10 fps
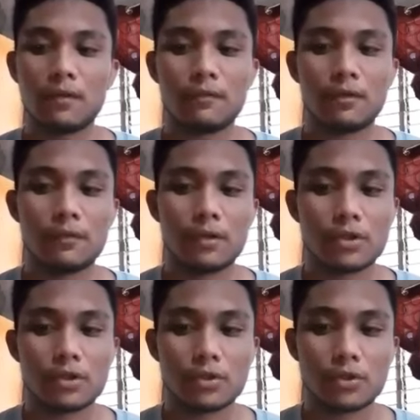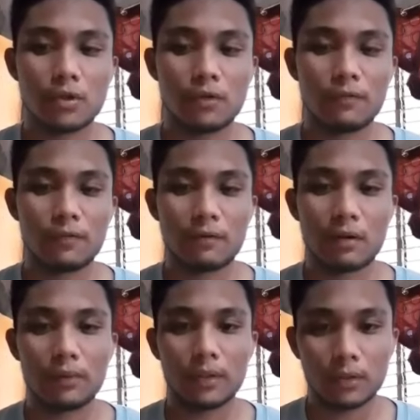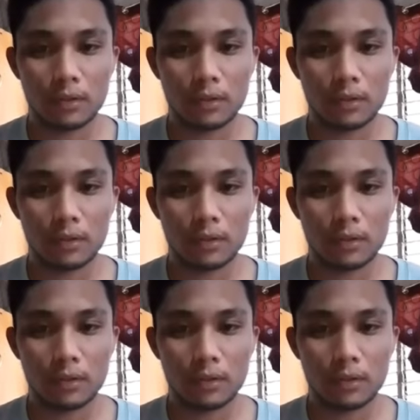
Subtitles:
the definitions of the following